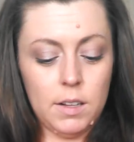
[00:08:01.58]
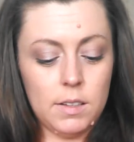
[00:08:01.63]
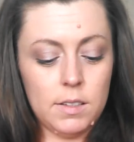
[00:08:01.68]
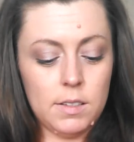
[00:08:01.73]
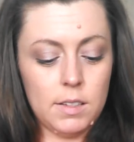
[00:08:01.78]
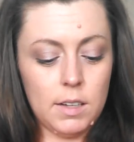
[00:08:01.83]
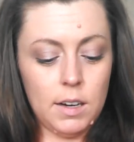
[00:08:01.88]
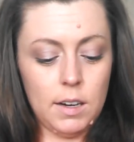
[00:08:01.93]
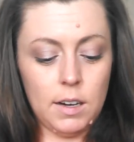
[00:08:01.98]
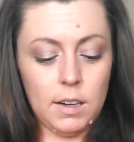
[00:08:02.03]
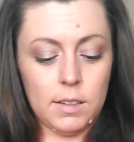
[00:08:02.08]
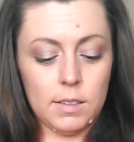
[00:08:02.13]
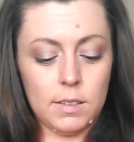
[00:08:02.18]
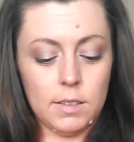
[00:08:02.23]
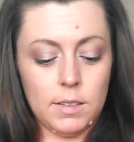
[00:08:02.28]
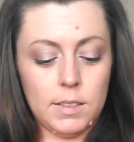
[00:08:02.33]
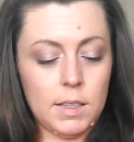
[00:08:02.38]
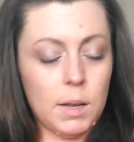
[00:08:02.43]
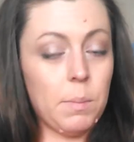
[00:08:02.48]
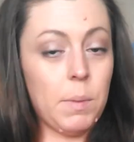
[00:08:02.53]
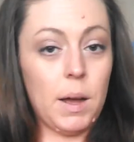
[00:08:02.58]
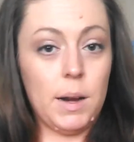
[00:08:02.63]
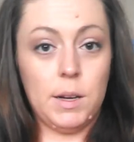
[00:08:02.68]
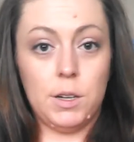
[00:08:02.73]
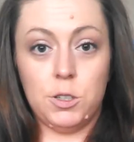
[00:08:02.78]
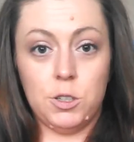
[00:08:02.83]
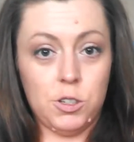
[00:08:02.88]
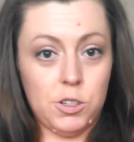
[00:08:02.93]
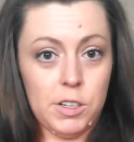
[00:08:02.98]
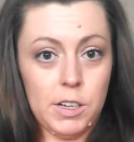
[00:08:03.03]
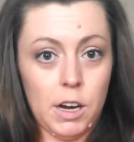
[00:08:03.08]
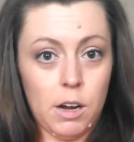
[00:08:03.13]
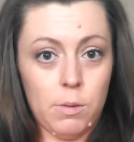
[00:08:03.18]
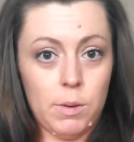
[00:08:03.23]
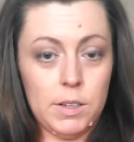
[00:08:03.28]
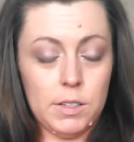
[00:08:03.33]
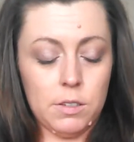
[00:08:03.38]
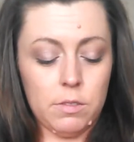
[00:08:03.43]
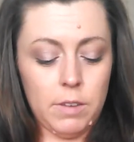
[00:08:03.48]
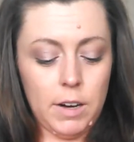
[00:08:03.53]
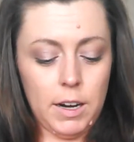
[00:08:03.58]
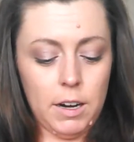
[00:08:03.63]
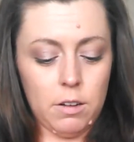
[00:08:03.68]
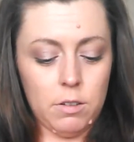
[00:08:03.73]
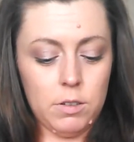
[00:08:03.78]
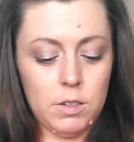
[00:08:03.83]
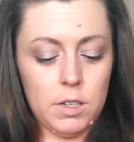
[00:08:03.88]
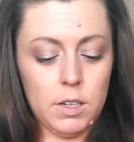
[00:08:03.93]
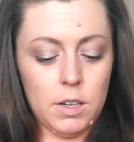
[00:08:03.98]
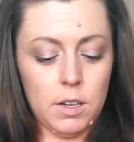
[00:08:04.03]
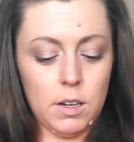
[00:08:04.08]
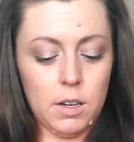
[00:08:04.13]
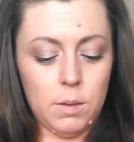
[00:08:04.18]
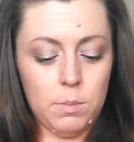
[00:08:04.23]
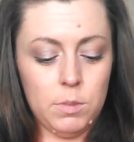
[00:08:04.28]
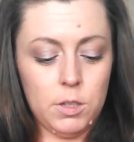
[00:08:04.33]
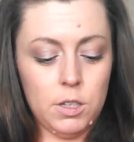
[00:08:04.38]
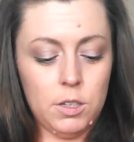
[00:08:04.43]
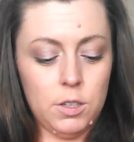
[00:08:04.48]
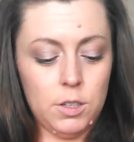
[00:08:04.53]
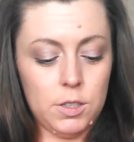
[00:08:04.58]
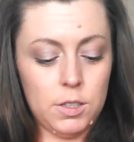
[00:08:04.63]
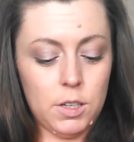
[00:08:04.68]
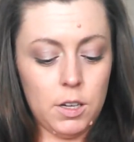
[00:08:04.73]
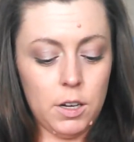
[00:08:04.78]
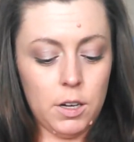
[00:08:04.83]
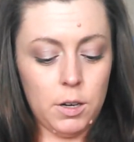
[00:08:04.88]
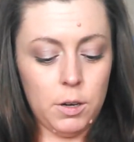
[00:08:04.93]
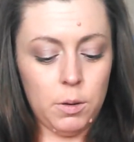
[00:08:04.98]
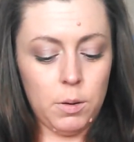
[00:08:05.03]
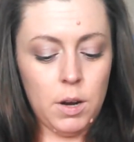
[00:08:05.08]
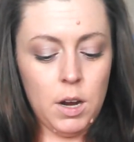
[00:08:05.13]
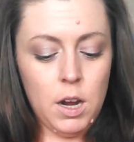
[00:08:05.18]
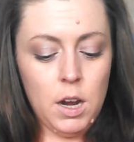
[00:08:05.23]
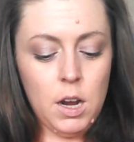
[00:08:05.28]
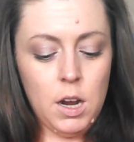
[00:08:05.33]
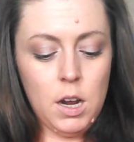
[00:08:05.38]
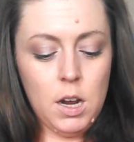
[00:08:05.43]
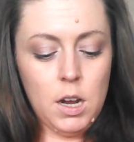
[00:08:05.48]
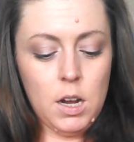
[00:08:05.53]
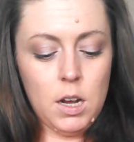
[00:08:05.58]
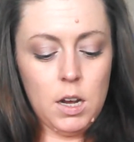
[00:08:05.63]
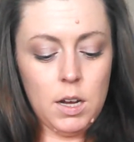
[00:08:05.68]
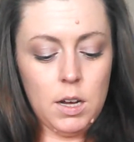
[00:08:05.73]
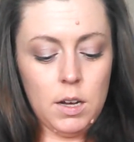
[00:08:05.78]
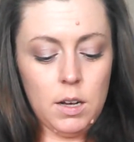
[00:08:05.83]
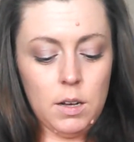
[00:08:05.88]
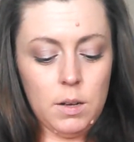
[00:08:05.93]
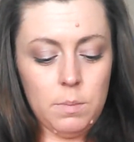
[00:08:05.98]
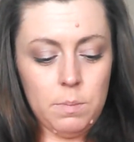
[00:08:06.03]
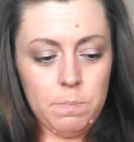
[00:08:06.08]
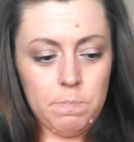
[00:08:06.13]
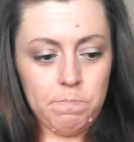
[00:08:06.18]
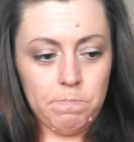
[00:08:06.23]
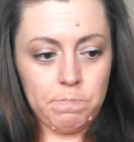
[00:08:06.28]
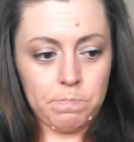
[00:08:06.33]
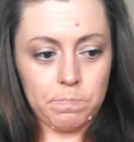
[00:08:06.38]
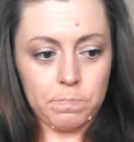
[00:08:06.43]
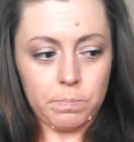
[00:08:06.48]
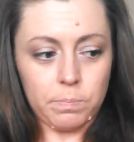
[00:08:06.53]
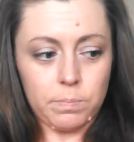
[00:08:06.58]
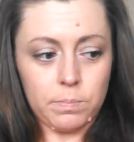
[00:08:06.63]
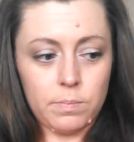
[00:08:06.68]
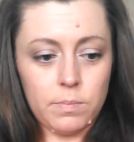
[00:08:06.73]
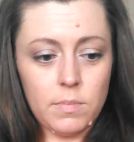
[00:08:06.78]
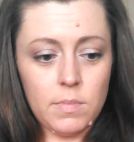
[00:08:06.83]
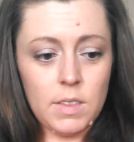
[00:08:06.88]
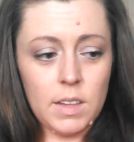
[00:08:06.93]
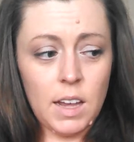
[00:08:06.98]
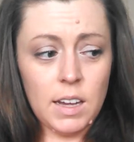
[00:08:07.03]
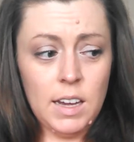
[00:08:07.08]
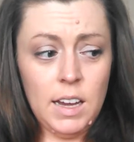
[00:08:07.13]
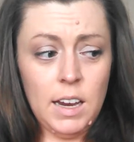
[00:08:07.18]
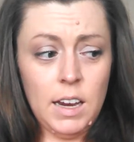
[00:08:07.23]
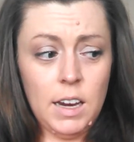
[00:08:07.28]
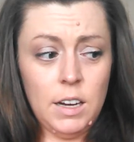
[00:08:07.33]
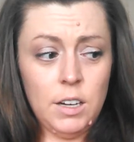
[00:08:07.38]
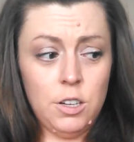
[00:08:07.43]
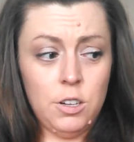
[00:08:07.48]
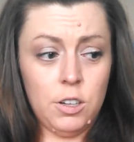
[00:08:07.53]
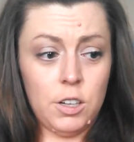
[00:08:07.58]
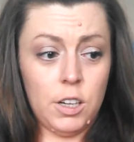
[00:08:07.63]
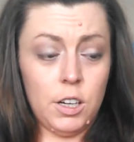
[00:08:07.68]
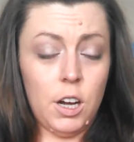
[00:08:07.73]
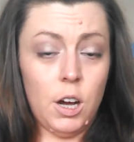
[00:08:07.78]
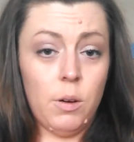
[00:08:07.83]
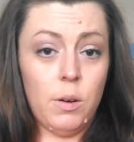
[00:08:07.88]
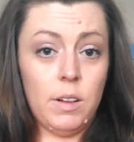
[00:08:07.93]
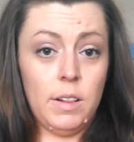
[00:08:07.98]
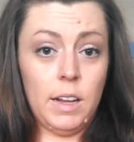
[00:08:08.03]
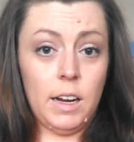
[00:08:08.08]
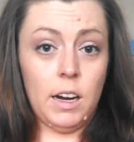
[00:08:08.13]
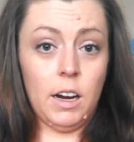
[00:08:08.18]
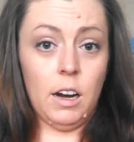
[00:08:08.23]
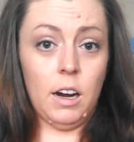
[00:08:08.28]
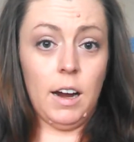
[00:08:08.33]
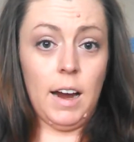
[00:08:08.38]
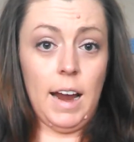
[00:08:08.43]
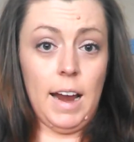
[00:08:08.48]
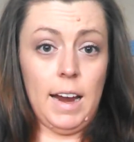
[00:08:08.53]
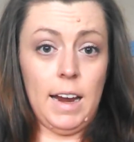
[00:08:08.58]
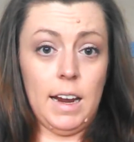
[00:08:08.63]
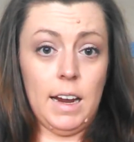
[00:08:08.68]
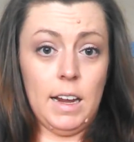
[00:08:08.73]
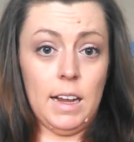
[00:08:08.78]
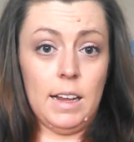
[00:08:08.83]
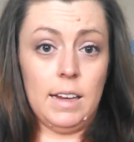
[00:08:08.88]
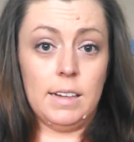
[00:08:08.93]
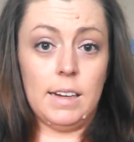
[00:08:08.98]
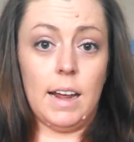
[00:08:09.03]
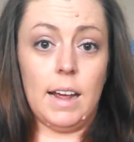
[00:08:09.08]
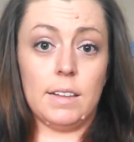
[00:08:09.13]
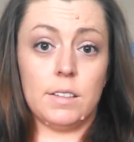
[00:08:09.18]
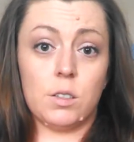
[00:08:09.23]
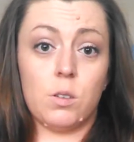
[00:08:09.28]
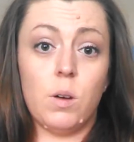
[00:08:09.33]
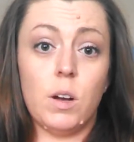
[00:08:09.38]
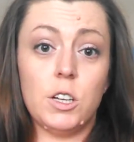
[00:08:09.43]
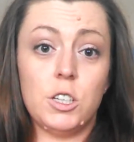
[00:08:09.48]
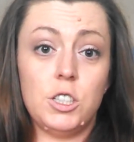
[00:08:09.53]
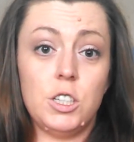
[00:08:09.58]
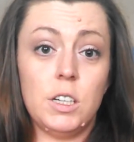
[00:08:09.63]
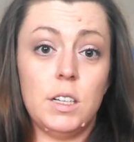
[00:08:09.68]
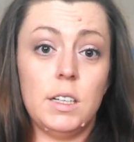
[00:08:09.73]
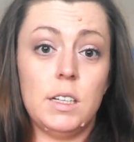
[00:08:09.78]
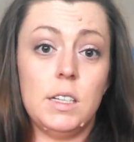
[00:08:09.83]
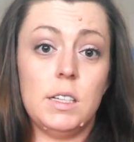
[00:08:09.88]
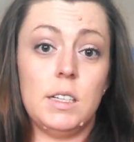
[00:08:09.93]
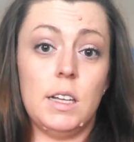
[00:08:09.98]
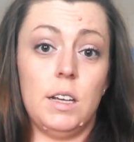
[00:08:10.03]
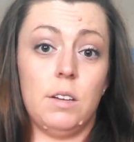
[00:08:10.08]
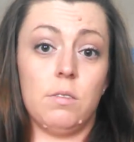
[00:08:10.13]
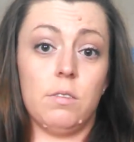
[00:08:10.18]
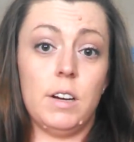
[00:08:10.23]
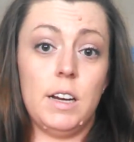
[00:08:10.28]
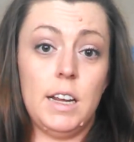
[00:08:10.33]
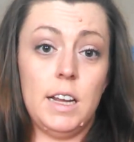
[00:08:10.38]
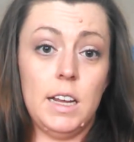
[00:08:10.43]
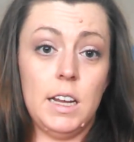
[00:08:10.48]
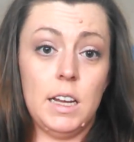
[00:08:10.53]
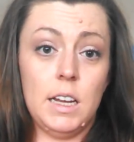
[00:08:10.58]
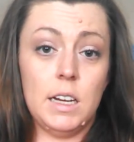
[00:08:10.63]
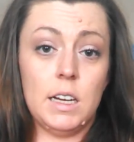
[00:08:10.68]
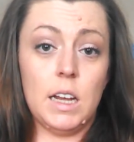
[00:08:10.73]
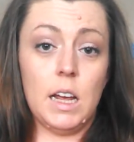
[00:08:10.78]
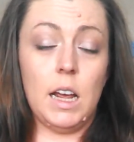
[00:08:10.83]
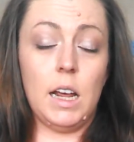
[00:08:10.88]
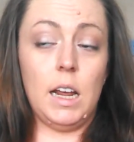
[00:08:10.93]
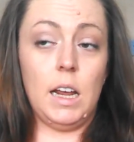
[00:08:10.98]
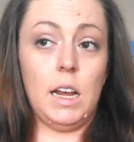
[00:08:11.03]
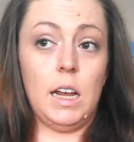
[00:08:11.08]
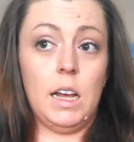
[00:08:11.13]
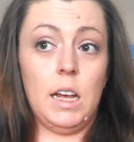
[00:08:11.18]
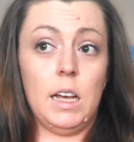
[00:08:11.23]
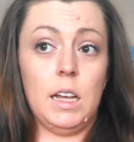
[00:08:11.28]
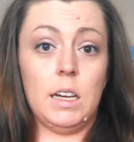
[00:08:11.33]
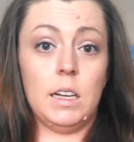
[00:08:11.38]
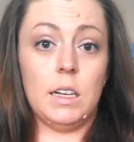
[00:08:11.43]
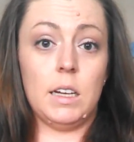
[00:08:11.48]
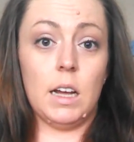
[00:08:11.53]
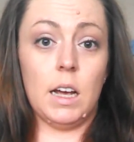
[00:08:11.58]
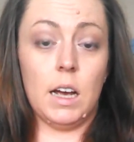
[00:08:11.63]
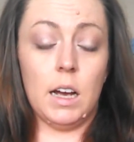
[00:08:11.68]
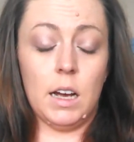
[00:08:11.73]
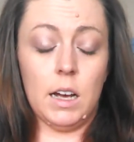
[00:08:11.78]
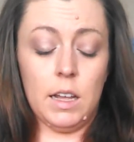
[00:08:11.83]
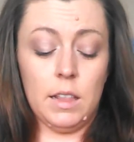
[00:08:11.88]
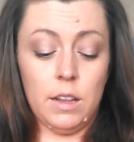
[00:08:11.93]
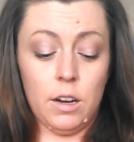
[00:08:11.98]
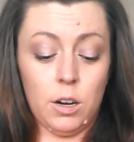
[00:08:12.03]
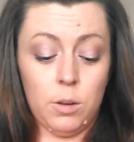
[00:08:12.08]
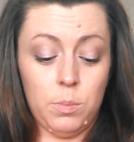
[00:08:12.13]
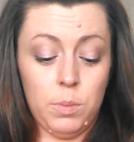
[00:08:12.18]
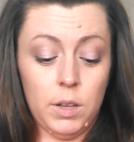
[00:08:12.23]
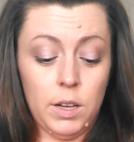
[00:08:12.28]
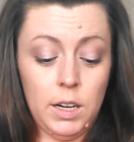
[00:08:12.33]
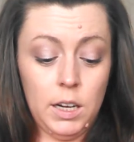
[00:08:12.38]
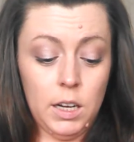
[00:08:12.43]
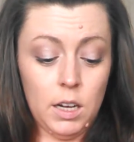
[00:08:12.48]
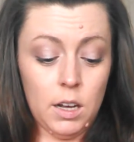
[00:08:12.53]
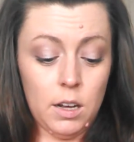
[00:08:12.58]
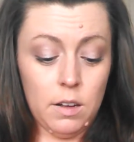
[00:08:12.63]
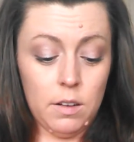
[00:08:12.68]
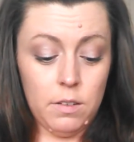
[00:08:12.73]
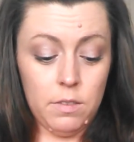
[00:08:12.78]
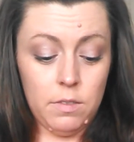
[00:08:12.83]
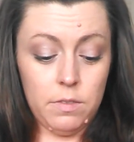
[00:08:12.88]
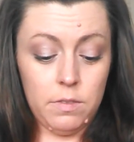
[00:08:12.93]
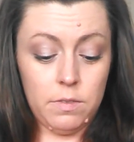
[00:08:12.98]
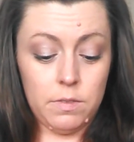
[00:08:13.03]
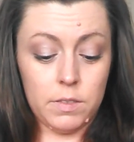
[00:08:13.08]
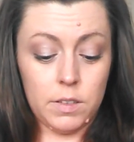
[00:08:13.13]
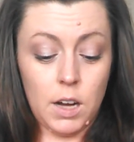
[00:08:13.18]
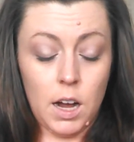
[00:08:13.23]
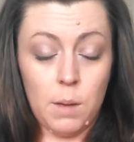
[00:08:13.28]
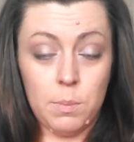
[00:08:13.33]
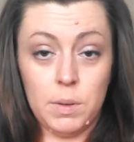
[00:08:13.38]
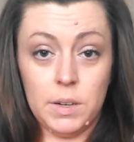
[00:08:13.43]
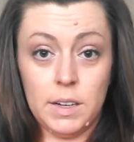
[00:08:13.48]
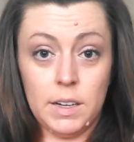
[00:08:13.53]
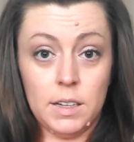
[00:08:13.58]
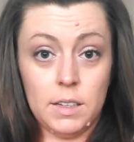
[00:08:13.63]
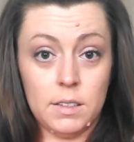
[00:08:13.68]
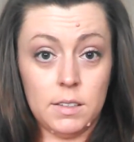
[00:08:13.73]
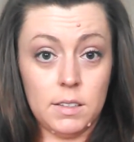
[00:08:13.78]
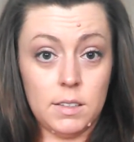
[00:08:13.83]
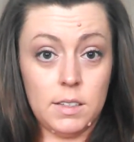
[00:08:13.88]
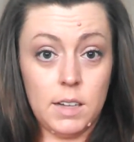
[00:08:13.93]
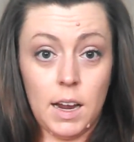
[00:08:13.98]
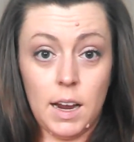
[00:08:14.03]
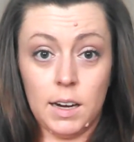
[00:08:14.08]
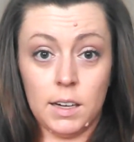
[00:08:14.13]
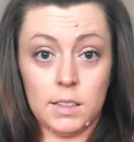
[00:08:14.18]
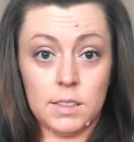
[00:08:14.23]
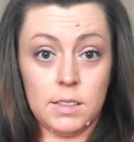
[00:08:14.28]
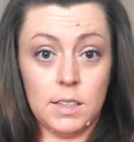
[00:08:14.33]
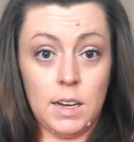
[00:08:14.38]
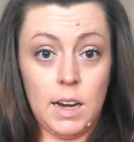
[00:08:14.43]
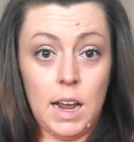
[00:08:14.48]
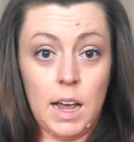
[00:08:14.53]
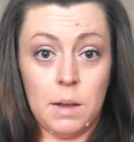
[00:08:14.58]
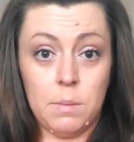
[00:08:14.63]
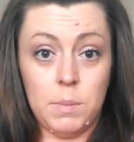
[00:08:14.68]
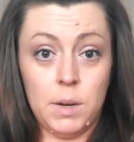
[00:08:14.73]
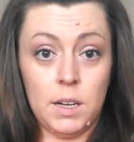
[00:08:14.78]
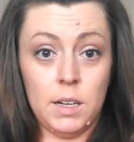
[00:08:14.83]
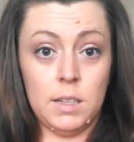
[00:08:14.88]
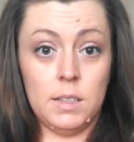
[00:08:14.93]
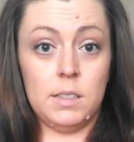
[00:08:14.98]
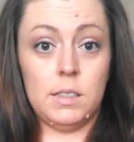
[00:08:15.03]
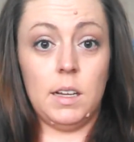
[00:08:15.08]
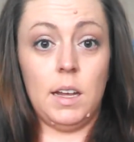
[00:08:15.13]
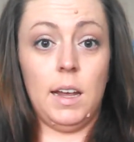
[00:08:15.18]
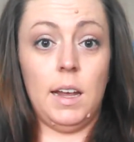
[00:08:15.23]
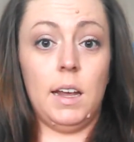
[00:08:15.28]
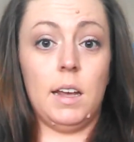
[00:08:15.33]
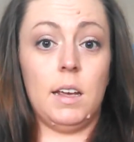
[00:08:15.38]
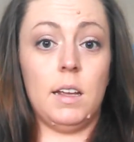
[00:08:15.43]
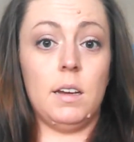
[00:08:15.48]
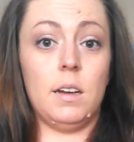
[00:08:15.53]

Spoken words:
and somebody is usually always around to do so. And you can go in there and ask questions and read, and there are plenty of competent techs and admins and